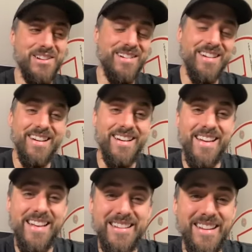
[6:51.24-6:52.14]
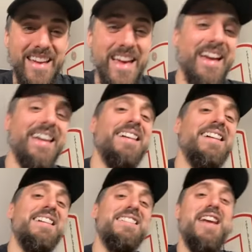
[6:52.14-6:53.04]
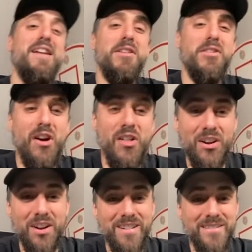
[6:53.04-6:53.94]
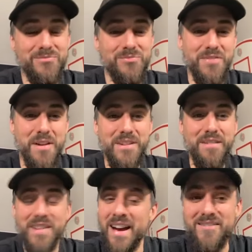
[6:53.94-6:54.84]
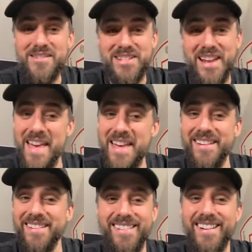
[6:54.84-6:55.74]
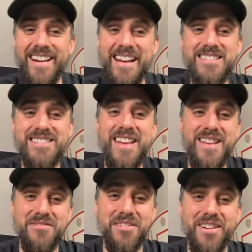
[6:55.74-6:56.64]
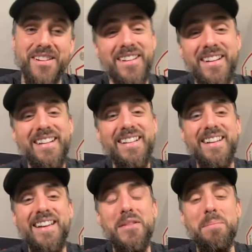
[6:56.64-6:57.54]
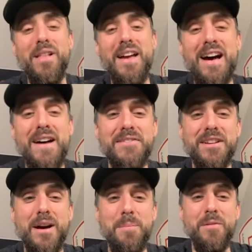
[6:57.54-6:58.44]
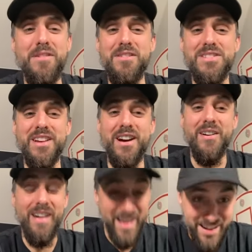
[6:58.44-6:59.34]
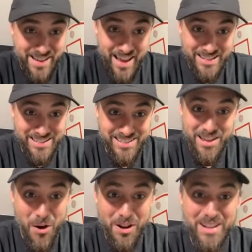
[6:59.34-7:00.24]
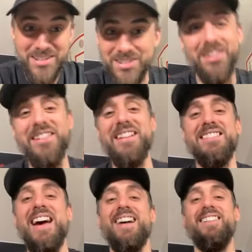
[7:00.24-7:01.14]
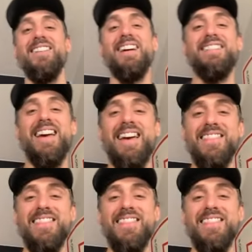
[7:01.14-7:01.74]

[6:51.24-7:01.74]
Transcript: you're hinting at. Damian Lillard, 55-10 against Denver in the playoffs a couple of years ago. And yes, Jokic looked exactly like that the other